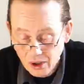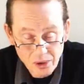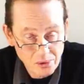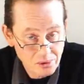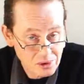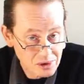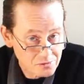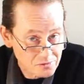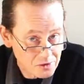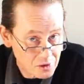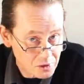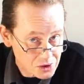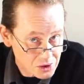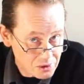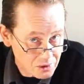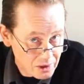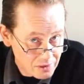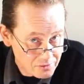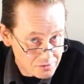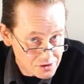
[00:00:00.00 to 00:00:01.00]
only
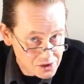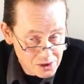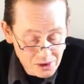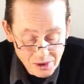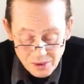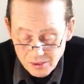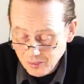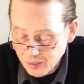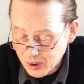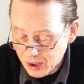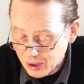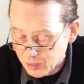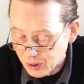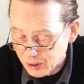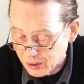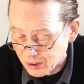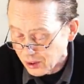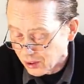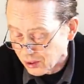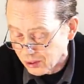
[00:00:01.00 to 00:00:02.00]
photographs
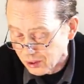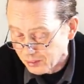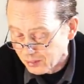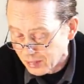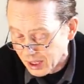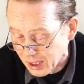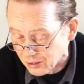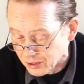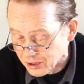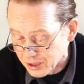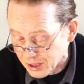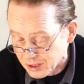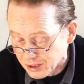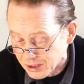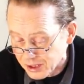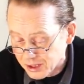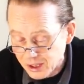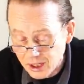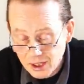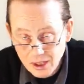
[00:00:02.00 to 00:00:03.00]
people or
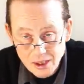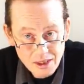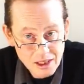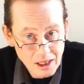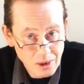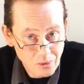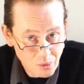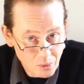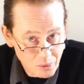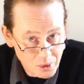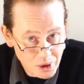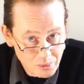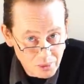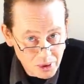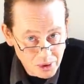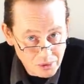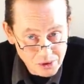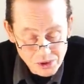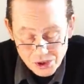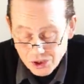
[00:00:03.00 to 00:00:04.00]
mountains. That would be a
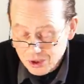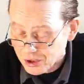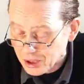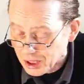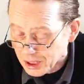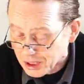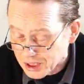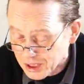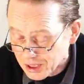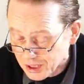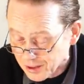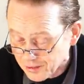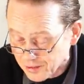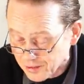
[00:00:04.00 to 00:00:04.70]
bit restricting, I